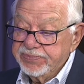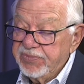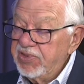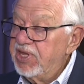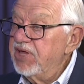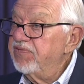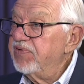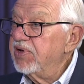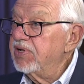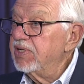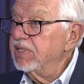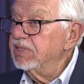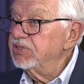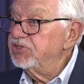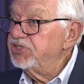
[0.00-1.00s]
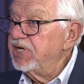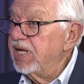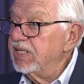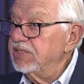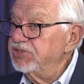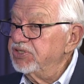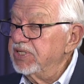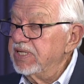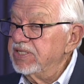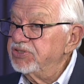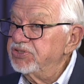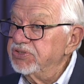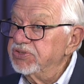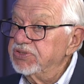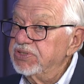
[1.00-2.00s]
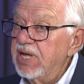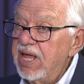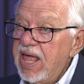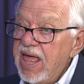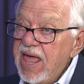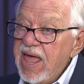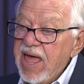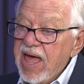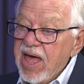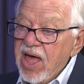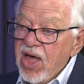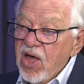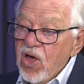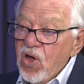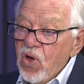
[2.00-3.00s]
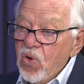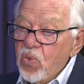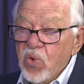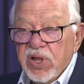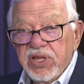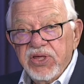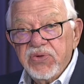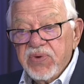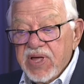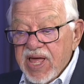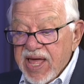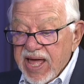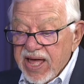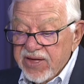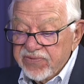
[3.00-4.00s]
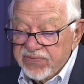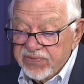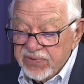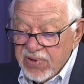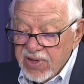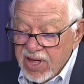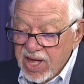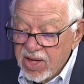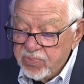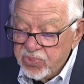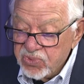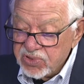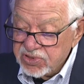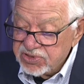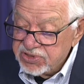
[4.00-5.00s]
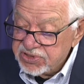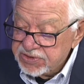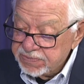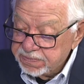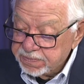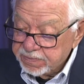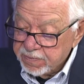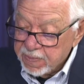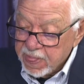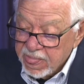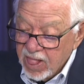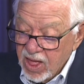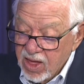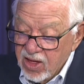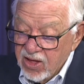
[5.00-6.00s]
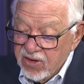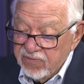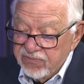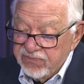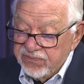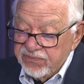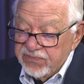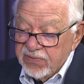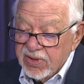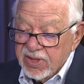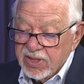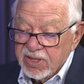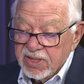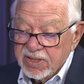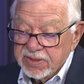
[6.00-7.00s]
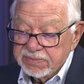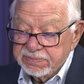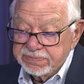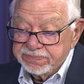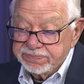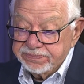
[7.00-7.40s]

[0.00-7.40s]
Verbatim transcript: difficult and challenging issues. When you have upwards of um,